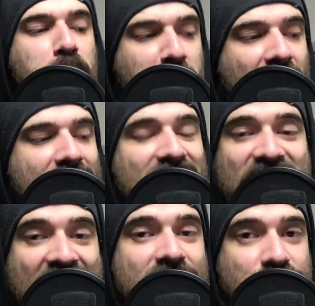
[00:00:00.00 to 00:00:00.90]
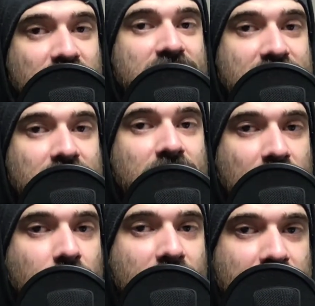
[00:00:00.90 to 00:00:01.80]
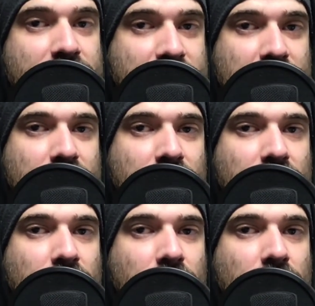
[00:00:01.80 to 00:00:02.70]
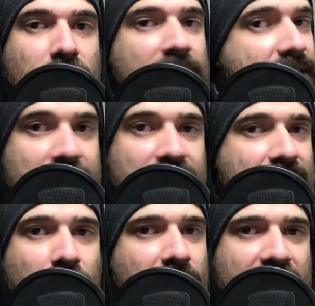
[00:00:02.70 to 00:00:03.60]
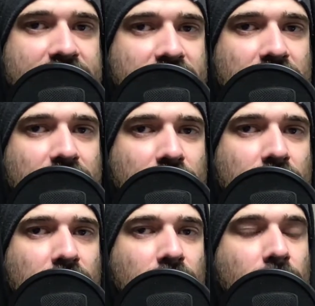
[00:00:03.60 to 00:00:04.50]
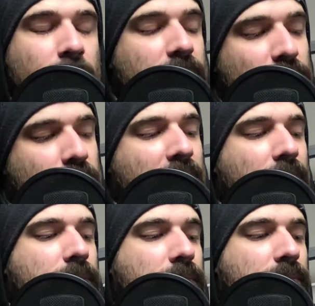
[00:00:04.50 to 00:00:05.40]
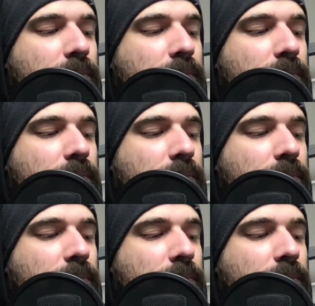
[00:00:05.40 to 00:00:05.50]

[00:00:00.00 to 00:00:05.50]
But that shit didn't come easy. It didn't come easy. Look, man,